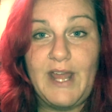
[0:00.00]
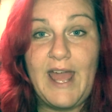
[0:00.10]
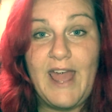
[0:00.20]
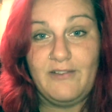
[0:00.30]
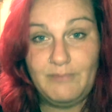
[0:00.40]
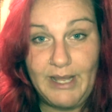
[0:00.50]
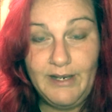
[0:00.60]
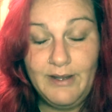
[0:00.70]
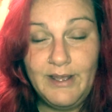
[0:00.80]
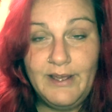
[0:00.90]
I had been.
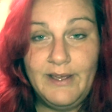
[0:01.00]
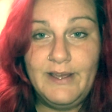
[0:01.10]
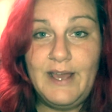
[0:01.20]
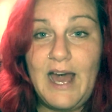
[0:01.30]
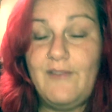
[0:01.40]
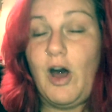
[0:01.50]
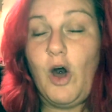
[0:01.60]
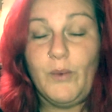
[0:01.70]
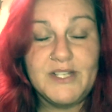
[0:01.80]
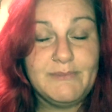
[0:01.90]
I've
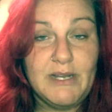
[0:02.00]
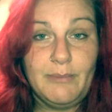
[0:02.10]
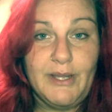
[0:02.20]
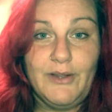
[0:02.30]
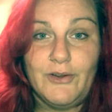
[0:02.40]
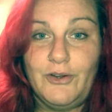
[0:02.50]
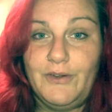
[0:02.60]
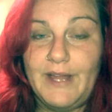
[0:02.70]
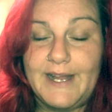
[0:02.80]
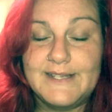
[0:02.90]
always been a big girl,
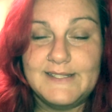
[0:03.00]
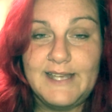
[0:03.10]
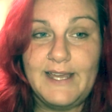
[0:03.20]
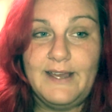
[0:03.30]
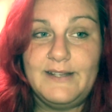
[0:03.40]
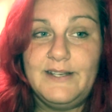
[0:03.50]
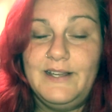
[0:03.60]
like I said.